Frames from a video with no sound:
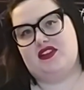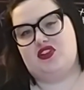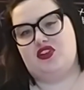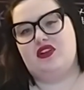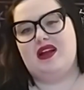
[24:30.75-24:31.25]

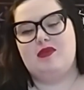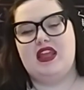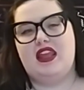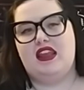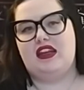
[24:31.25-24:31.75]
So you're not
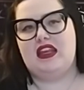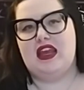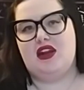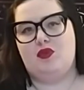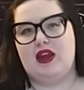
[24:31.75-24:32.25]
making any
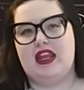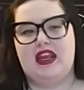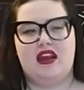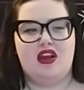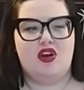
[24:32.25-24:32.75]
headway